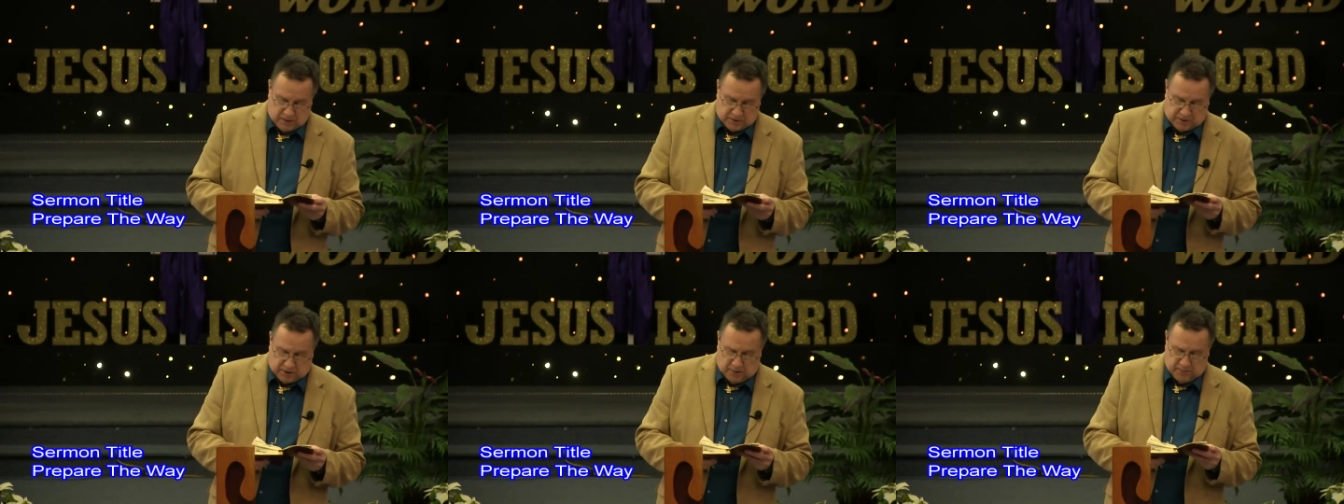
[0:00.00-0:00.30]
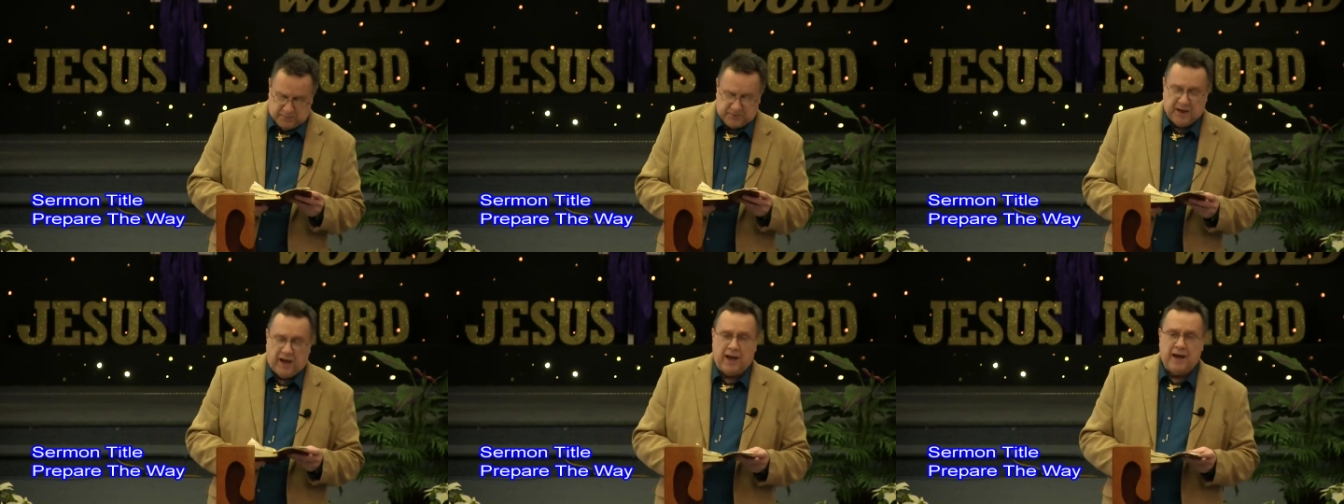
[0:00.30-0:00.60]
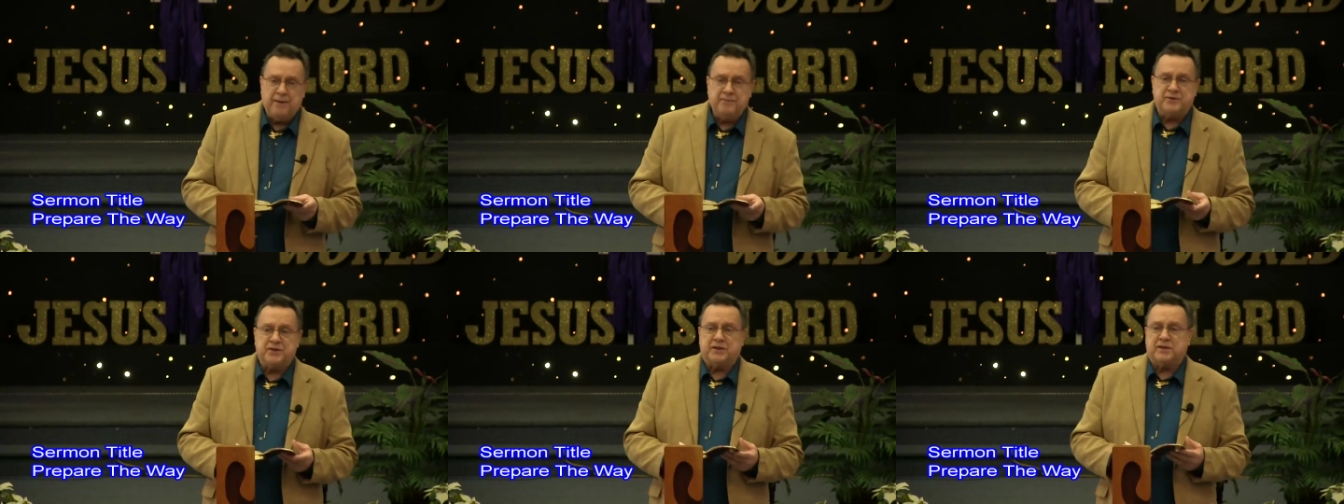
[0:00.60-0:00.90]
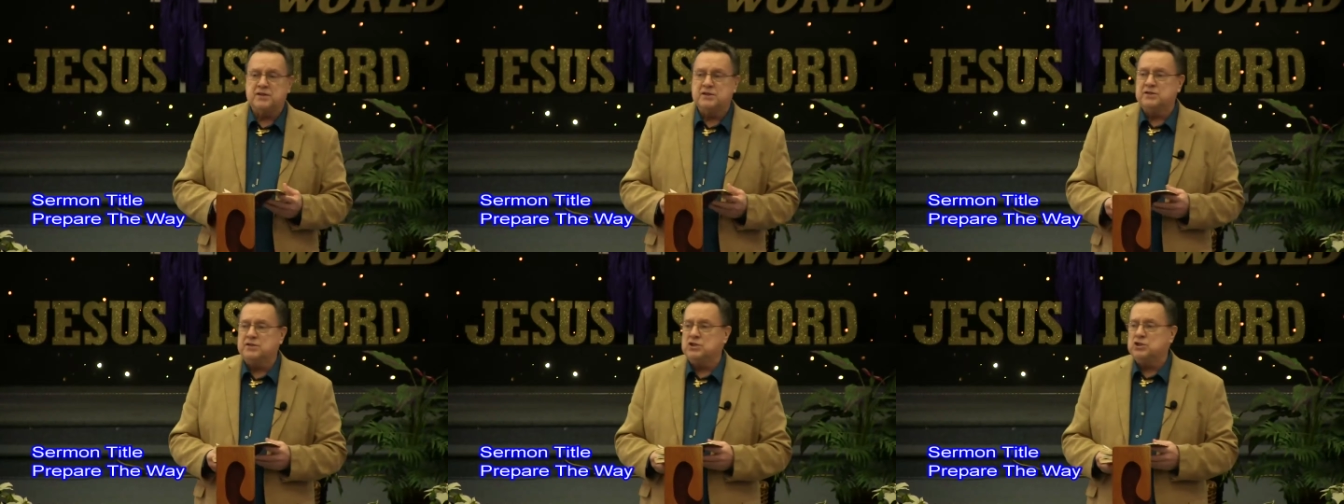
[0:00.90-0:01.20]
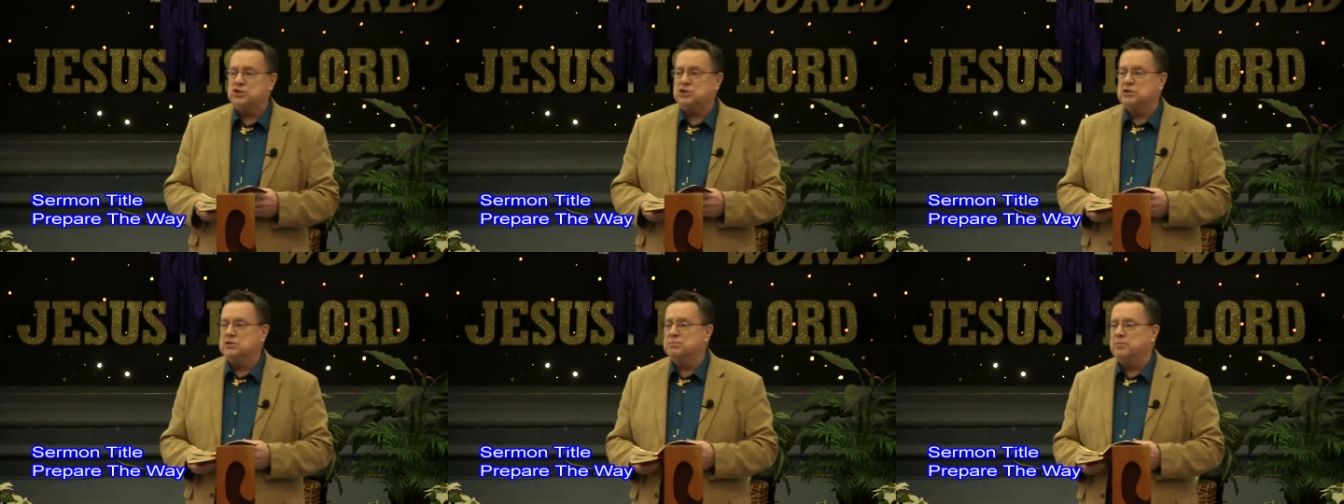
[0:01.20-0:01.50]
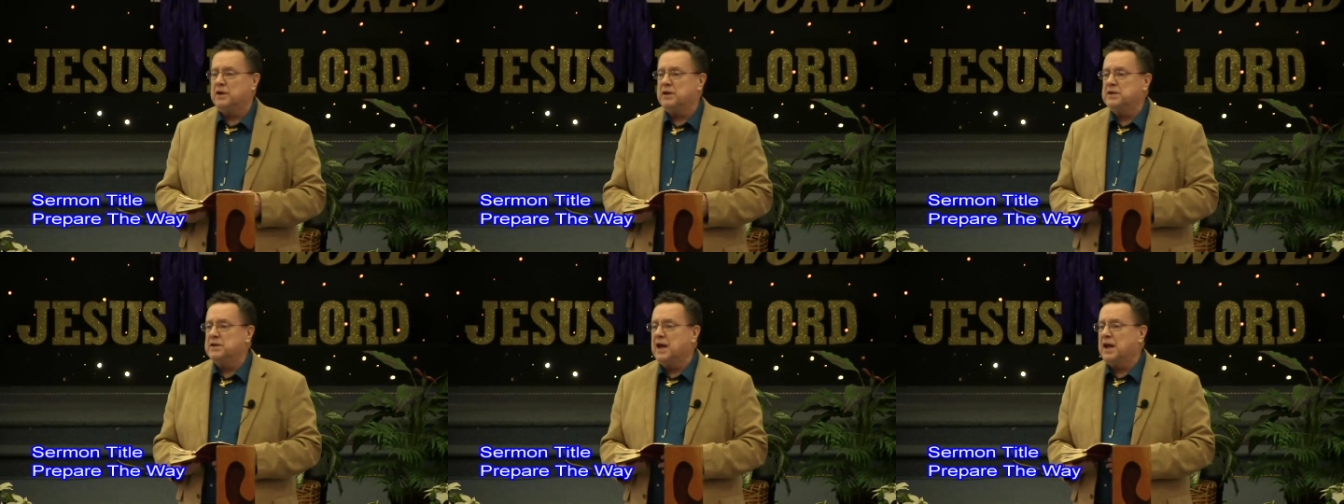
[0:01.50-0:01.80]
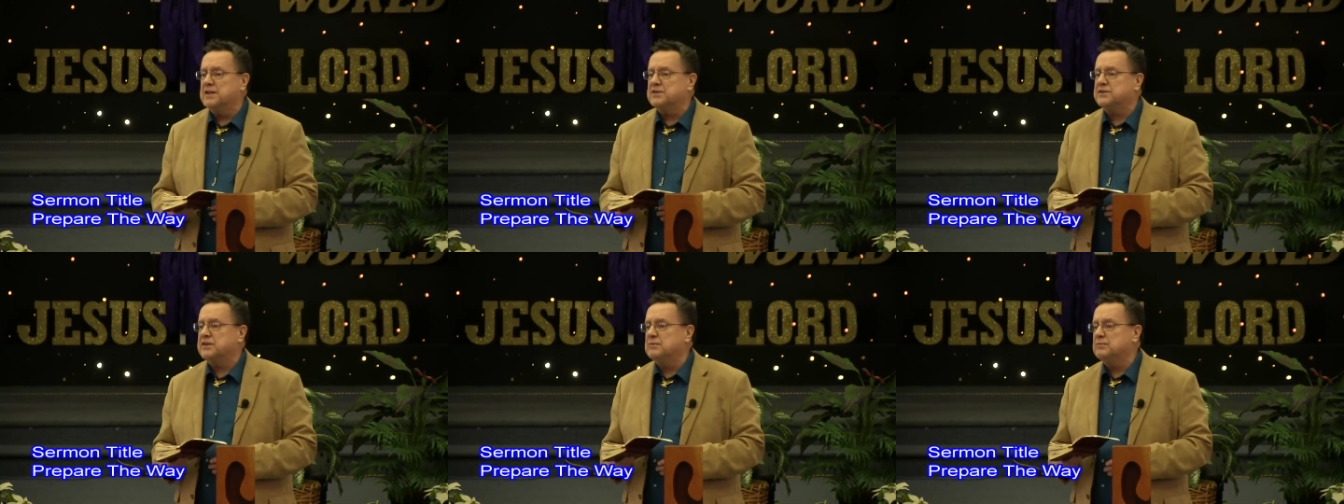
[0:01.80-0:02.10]
Sometimes the conditions might
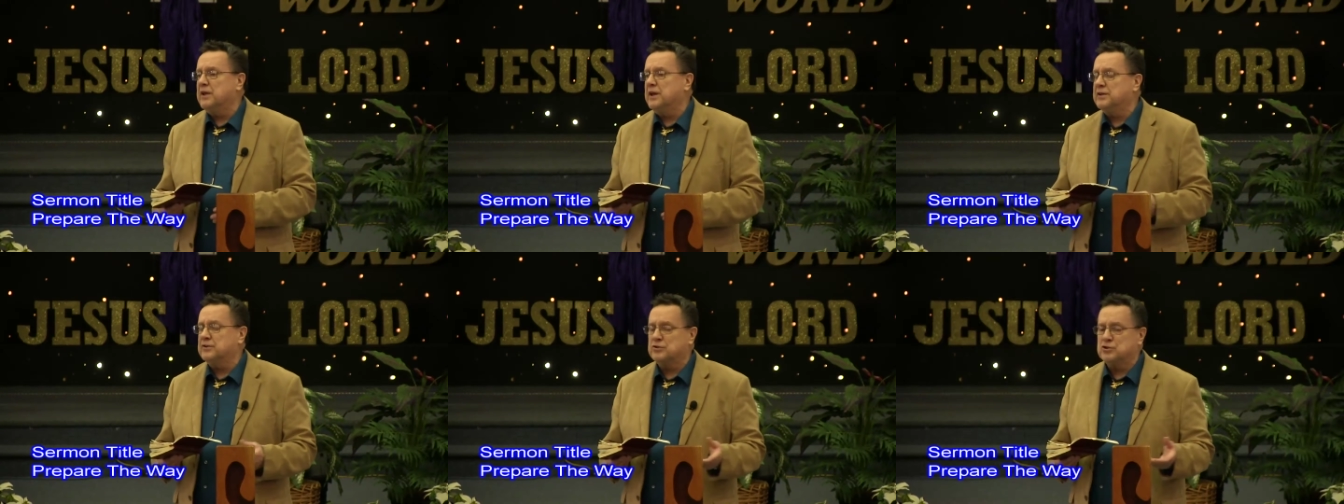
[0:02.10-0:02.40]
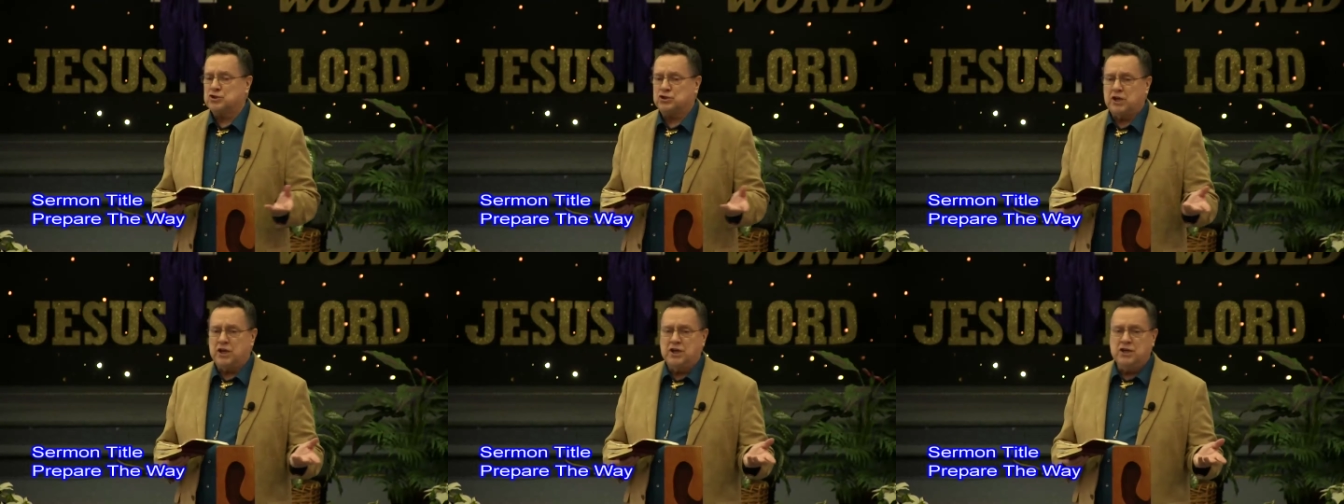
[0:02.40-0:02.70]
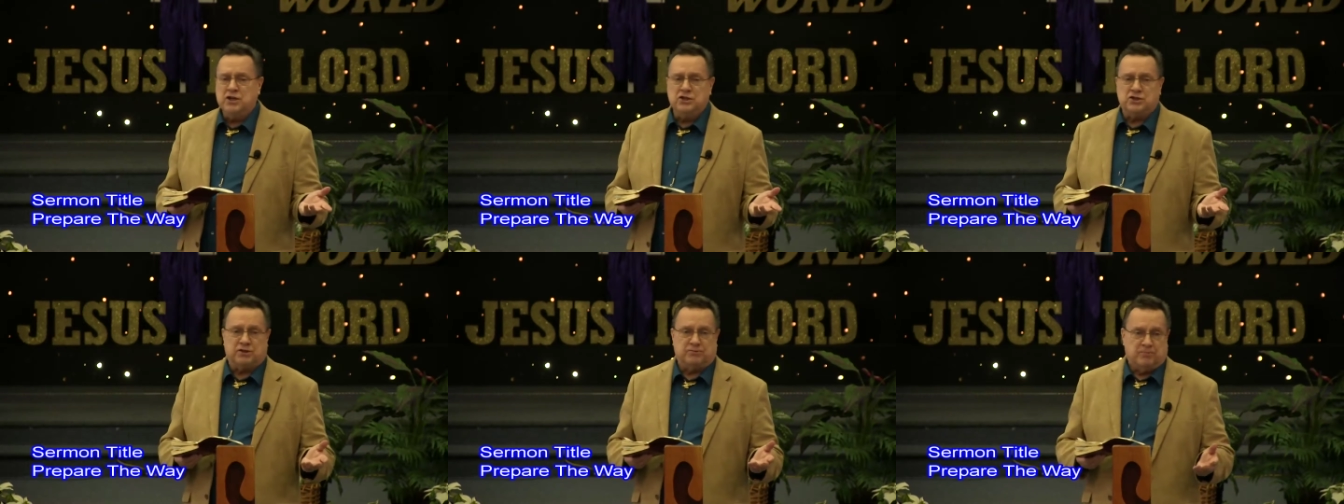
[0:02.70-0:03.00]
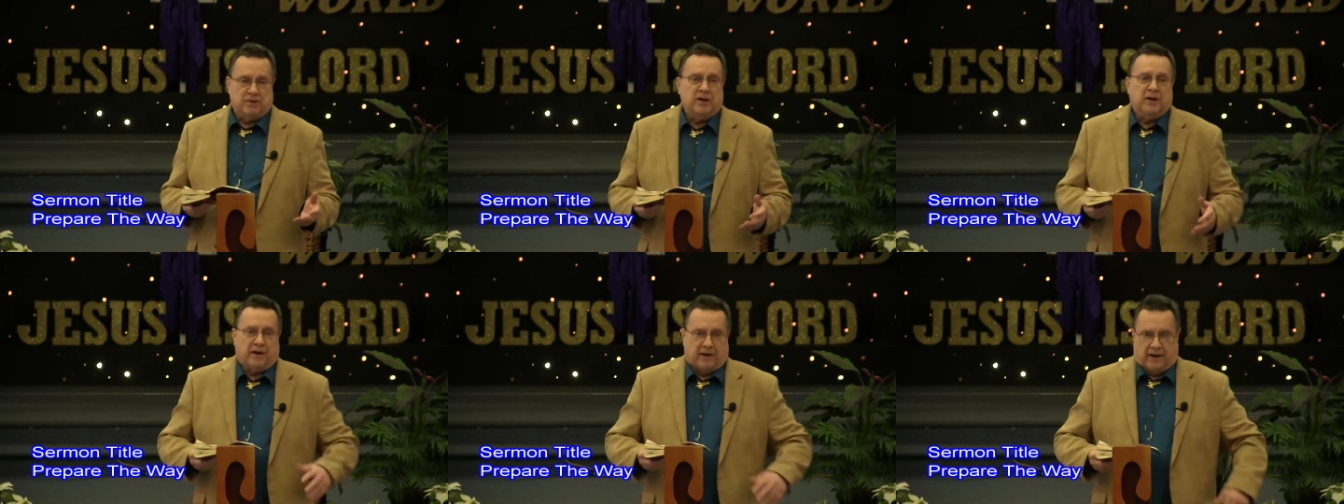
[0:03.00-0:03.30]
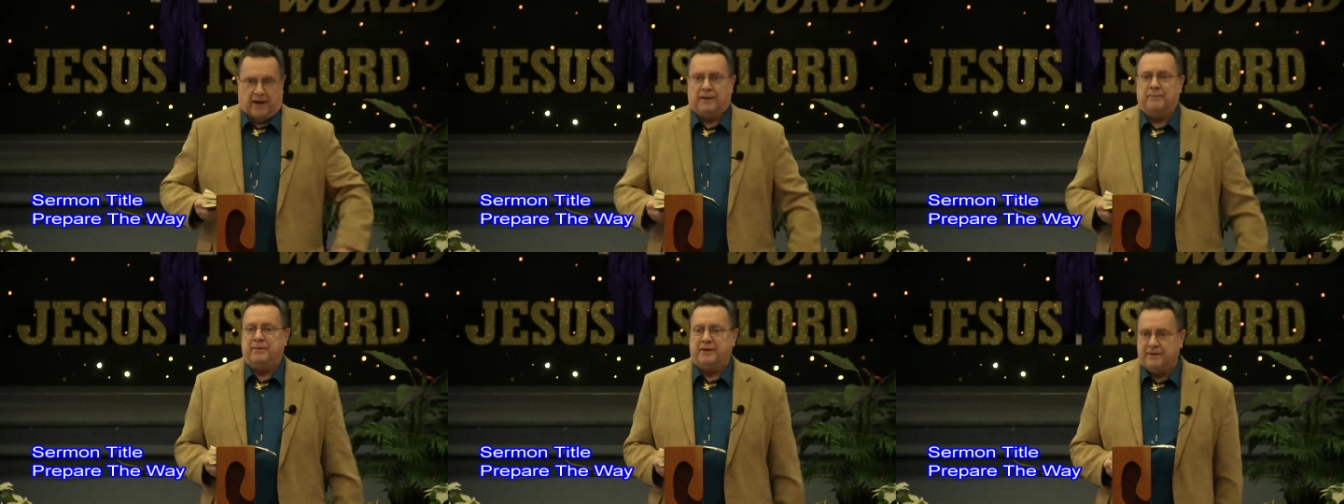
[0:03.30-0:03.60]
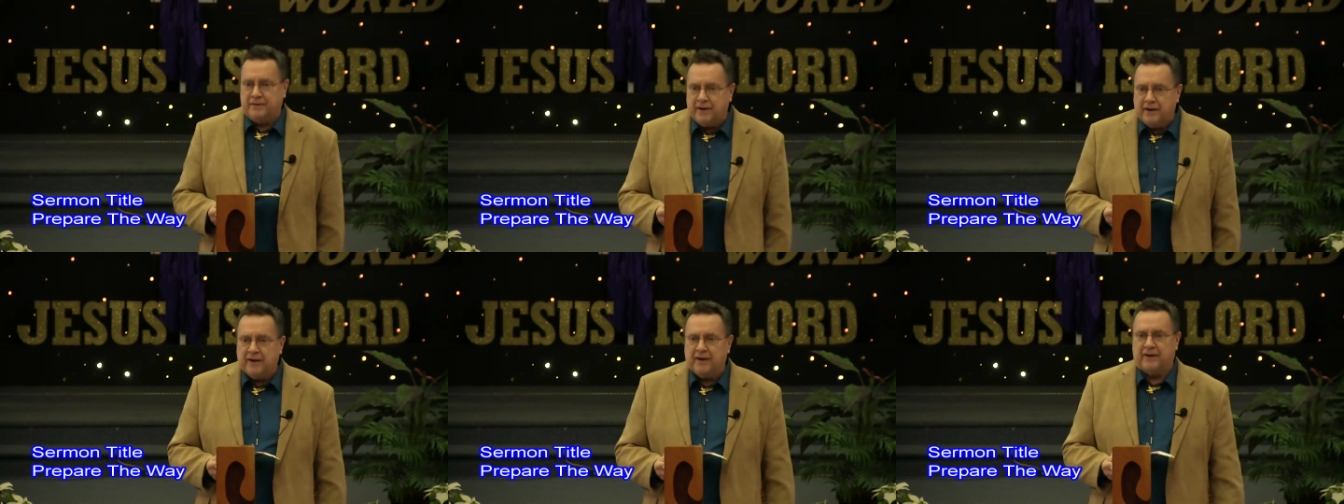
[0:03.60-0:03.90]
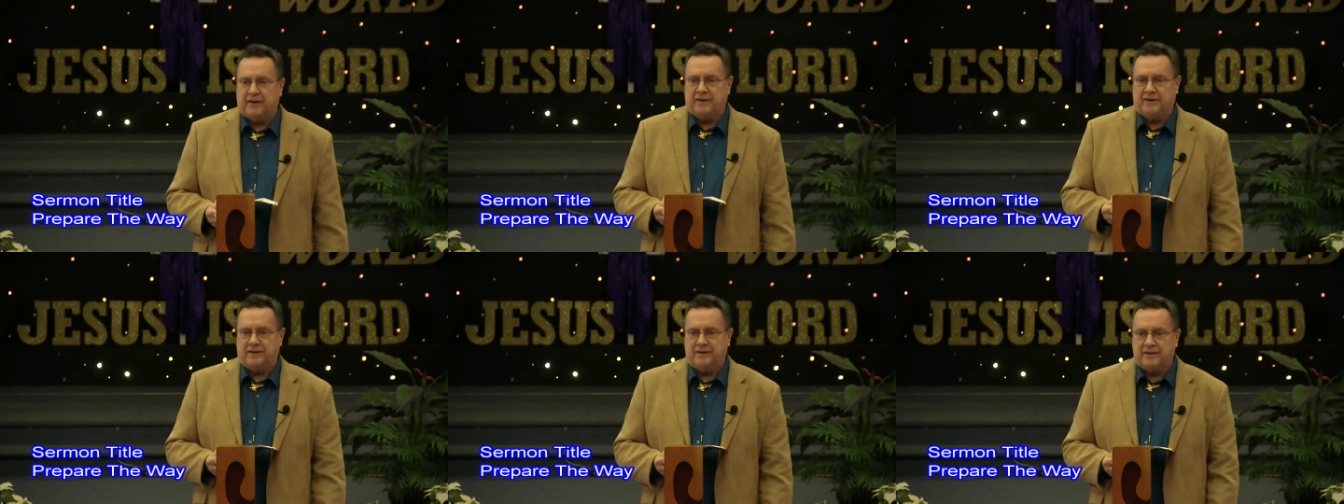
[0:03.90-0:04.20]
not seem like they're changing. I've been
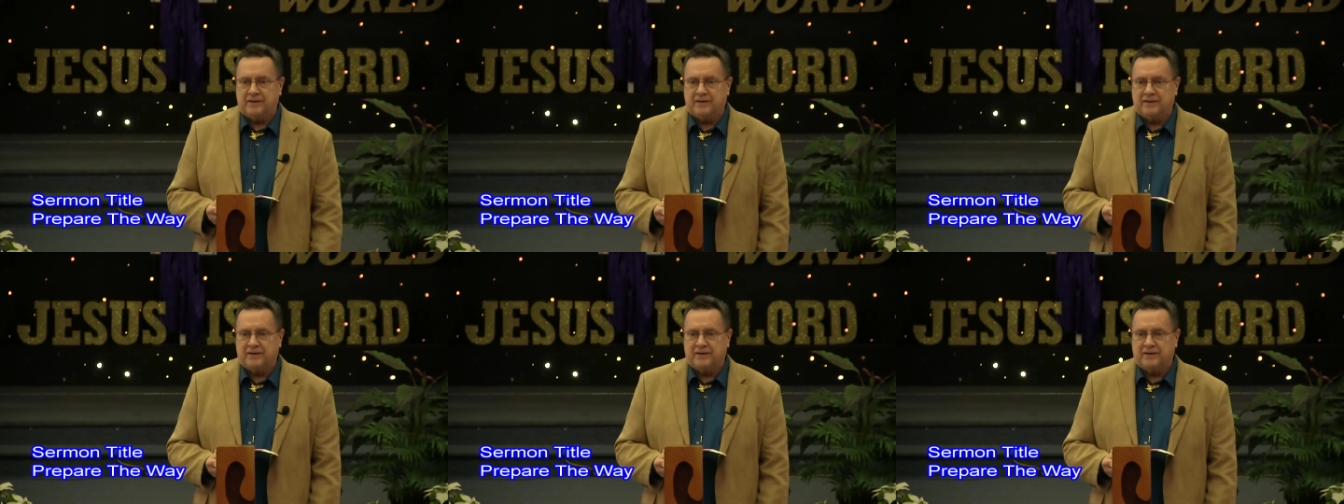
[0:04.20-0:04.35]
there.